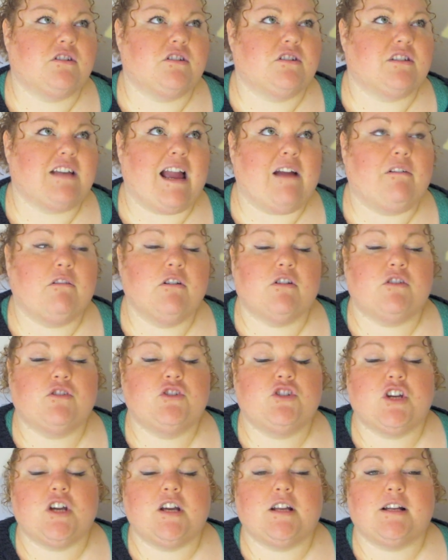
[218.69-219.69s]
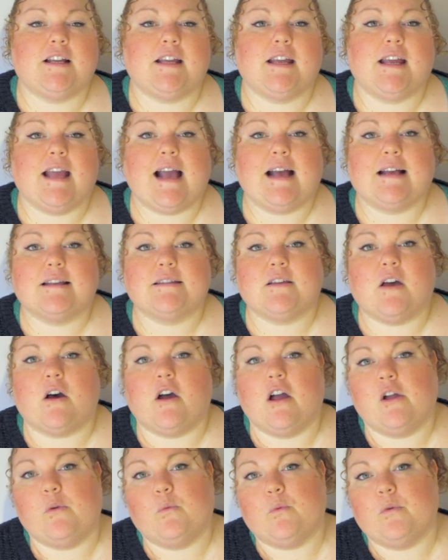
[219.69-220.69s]
just carry on journaling as
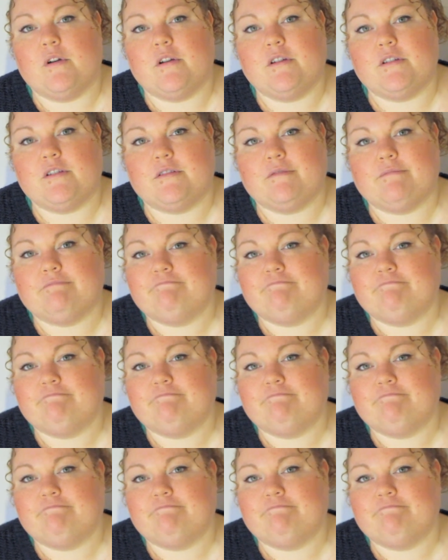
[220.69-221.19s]
I would